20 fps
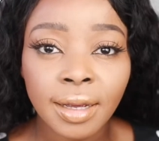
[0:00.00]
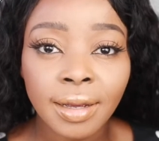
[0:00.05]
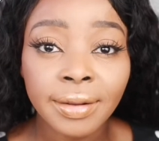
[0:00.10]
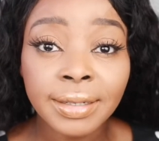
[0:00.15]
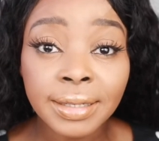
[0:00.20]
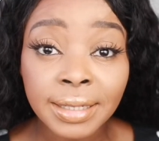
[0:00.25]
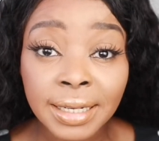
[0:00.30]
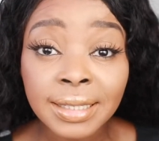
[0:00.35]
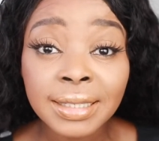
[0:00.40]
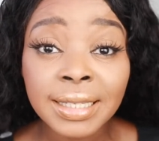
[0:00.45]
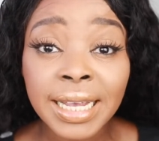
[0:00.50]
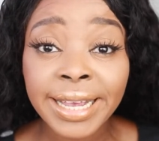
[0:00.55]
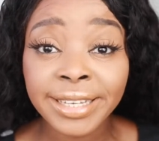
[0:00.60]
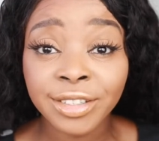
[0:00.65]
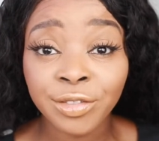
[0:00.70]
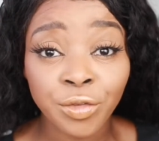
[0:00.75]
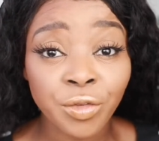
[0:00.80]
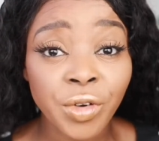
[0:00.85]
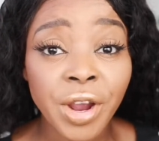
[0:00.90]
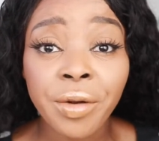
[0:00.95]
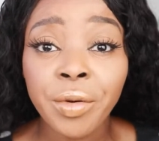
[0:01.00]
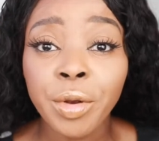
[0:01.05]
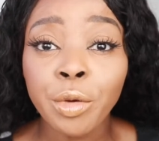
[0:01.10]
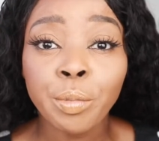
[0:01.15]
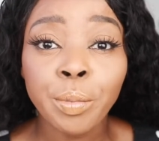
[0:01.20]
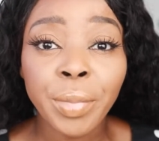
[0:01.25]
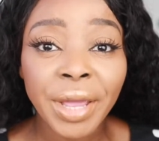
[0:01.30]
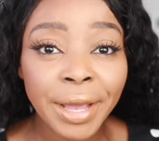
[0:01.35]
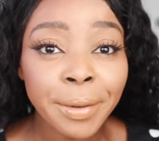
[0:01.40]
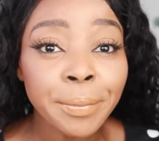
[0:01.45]
This is very
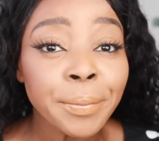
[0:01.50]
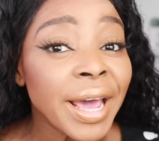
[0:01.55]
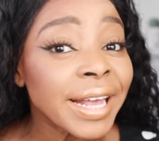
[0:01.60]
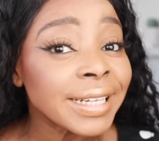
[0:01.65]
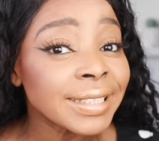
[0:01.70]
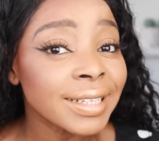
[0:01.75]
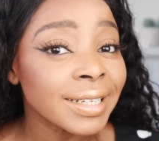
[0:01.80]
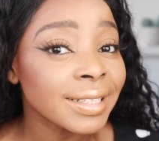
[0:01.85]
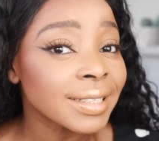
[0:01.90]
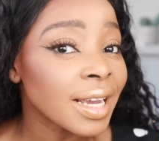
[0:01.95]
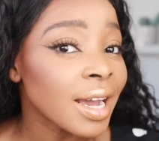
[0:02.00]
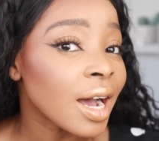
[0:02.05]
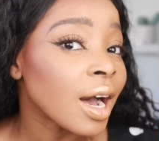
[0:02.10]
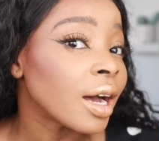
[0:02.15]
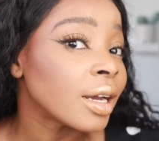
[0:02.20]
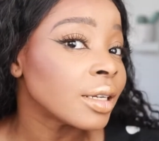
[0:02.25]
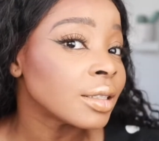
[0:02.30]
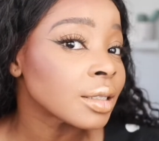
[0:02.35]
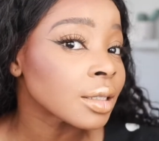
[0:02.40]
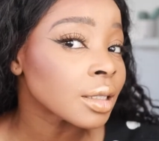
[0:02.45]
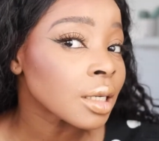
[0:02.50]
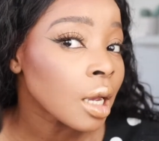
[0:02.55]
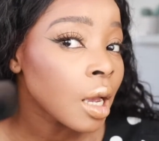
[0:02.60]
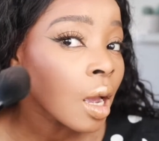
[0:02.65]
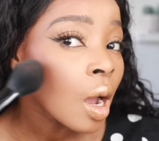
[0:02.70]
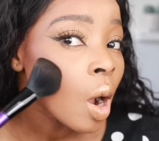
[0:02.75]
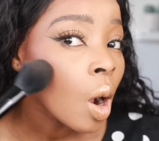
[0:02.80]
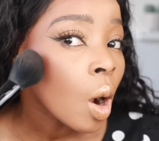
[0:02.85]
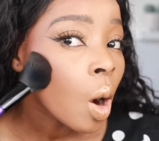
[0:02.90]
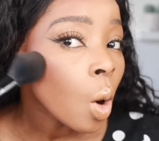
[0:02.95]
pigmented, guys.
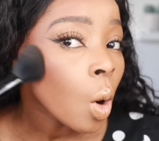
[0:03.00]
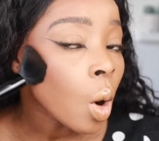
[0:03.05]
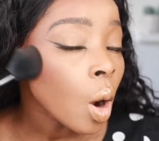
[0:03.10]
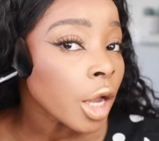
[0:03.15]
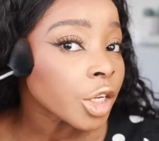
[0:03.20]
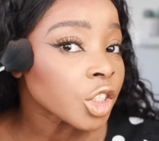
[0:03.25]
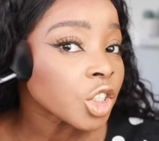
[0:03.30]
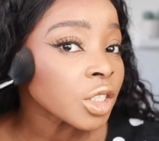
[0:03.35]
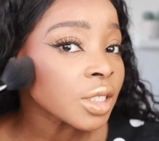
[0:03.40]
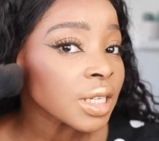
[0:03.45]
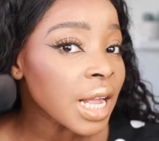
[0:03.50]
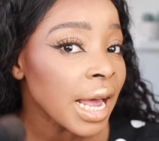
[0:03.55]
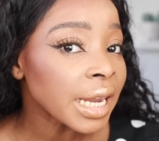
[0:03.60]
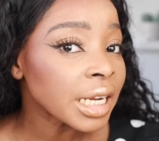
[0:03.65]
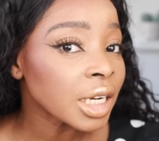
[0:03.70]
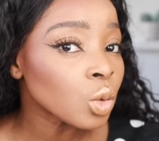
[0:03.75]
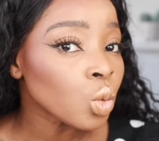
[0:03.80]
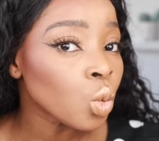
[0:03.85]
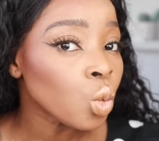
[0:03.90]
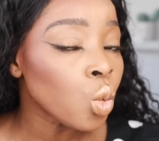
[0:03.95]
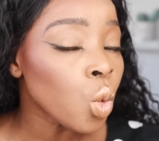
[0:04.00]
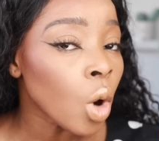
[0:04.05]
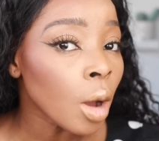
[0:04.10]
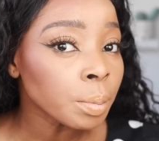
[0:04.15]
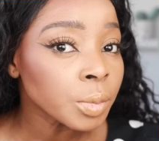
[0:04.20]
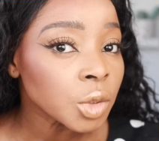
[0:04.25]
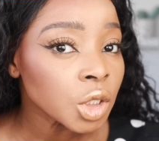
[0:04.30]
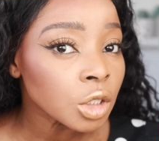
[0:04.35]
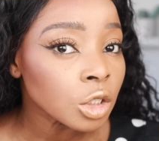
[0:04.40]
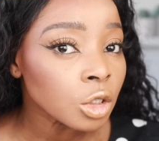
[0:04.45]
It just added
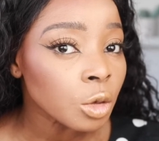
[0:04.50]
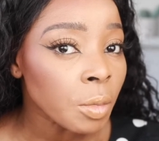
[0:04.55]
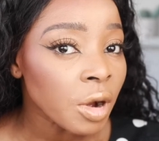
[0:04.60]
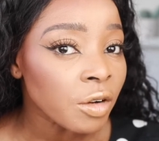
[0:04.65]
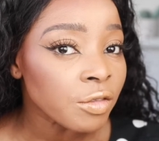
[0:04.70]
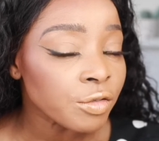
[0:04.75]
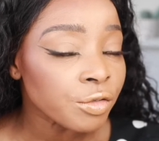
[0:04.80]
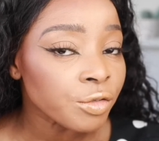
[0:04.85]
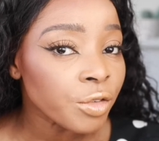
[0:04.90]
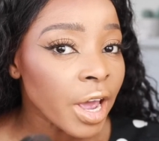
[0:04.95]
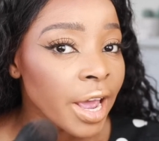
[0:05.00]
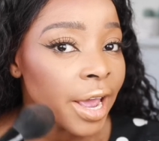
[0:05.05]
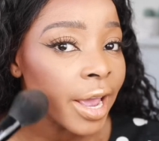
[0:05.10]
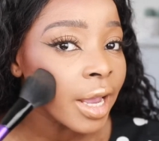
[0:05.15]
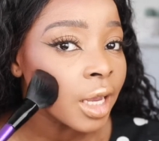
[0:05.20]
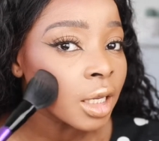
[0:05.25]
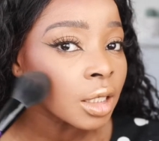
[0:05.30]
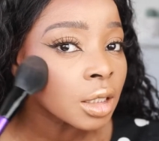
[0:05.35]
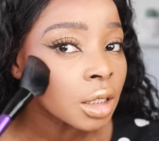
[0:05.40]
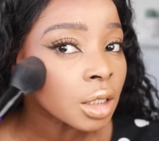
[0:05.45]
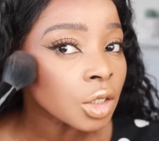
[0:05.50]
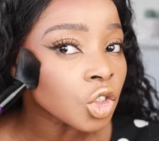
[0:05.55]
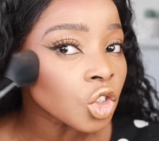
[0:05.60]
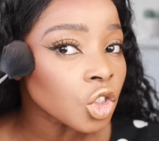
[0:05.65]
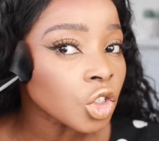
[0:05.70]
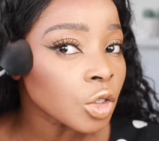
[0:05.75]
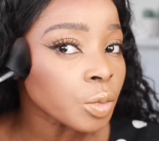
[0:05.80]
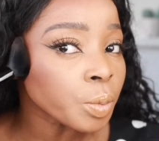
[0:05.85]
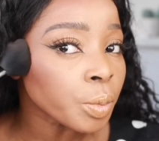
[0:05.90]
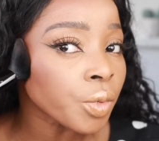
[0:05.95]
warmth to my face. It
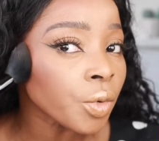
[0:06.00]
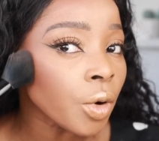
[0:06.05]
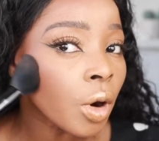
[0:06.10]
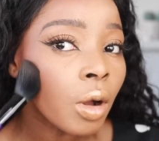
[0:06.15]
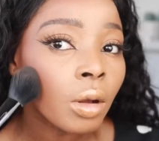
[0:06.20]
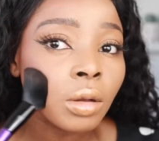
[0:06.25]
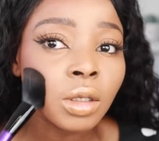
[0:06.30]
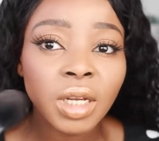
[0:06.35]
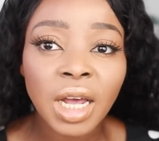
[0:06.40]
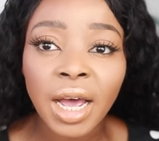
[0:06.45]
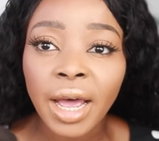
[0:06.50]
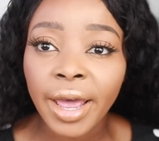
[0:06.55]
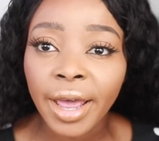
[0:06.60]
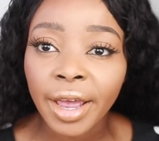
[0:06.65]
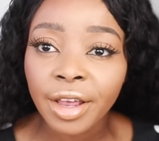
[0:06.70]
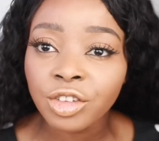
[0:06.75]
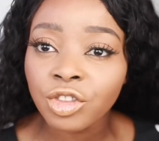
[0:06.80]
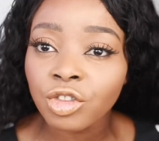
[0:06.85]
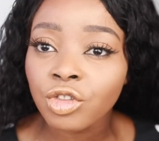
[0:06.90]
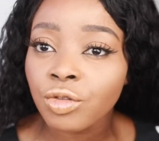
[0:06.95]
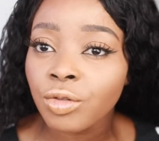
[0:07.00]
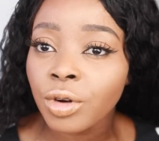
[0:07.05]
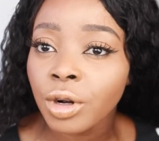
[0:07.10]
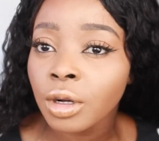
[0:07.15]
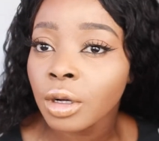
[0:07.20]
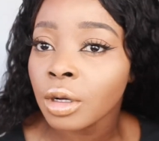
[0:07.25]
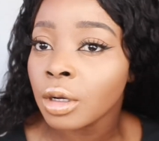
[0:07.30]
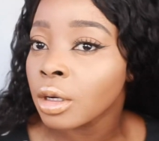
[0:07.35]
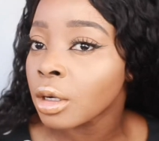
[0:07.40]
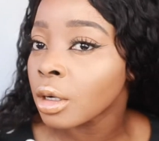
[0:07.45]
just brought that
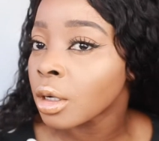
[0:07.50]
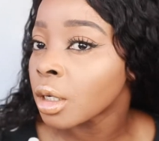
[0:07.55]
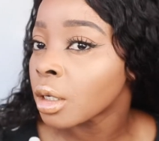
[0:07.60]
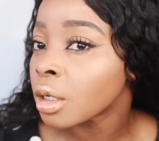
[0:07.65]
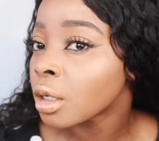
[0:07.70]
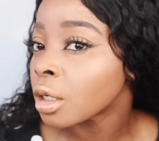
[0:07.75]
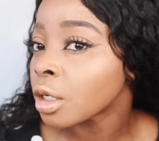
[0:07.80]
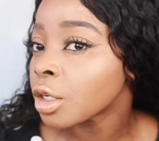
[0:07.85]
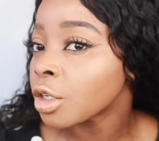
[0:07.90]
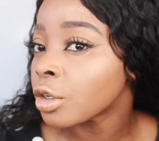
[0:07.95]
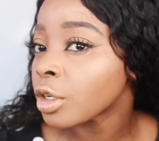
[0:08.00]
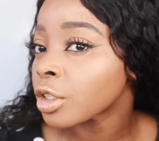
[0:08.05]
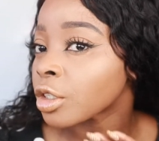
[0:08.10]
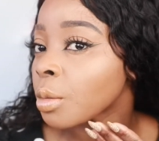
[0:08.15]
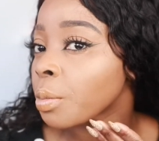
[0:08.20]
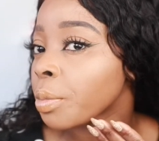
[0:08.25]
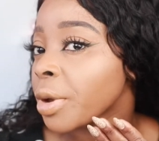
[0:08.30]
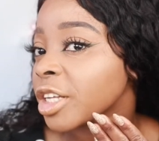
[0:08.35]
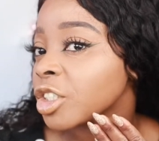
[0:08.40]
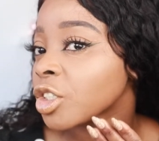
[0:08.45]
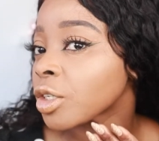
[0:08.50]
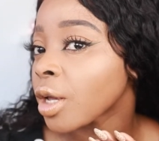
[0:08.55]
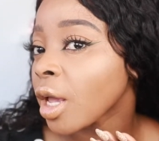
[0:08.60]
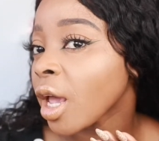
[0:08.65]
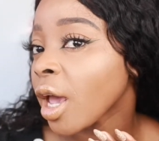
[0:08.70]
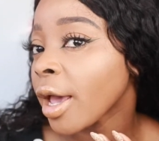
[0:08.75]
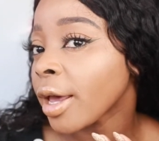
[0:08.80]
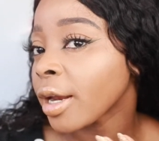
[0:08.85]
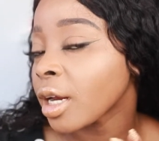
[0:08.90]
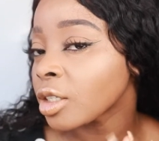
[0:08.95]
extra, you know, as compared to
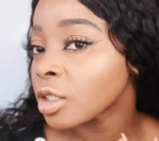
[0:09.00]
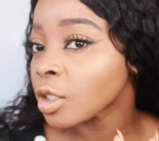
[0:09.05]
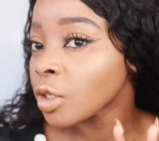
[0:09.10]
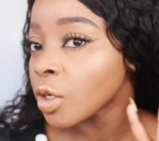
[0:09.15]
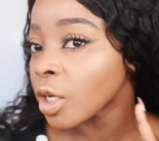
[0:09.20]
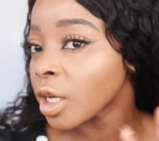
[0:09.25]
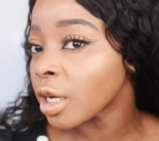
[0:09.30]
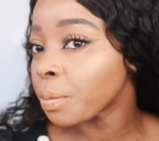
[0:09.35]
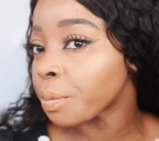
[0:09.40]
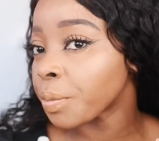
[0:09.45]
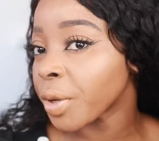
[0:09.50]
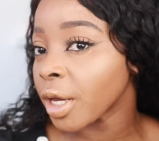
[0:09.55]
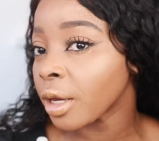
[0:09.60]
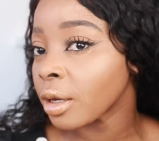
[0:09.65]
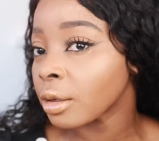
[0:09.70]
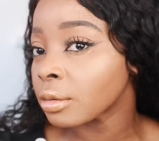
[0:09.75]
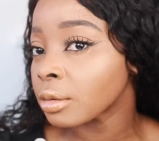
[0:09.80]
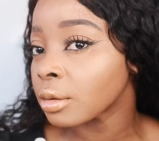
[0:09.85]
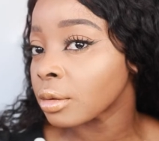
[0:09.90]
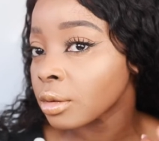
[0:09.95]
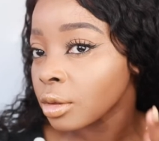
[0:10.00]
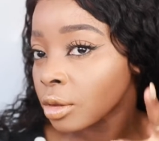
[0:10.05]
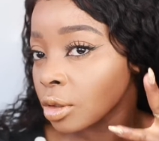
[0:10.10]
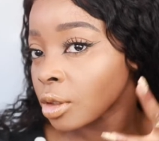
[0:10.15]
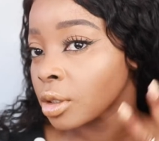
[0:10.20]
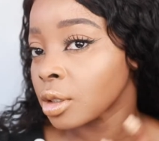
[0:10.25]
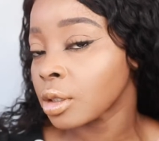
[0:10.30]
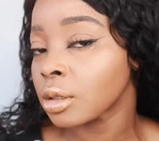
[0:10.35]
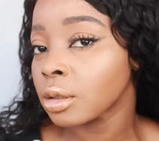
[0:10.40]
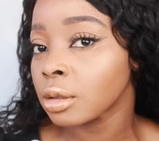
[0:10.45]
hair that is looking a bit
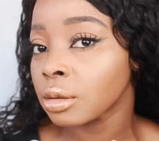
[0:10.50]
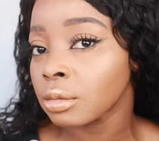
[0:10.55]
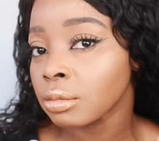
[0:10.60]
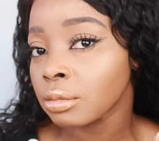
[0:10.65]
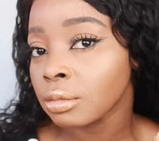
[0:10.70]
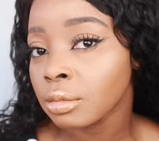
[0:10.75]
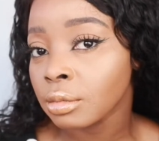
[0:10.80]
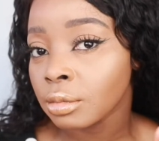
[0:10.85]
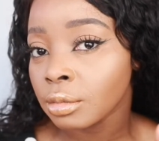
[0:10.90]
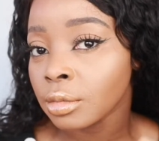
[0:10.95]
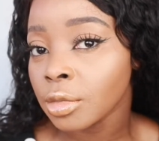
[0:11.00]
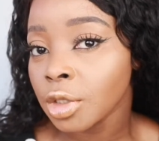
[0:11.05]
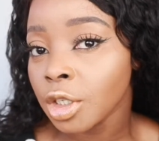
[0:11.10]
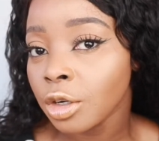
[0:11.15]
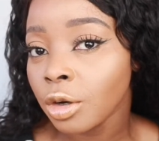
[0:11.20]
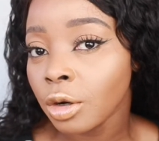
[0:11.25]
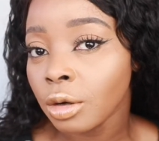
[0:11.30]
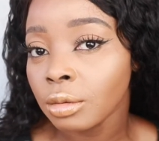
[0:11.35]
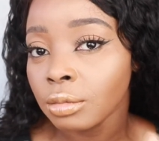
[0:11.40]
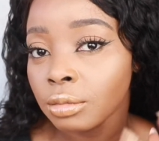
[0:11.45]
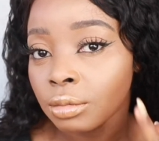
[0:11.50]
just, you know,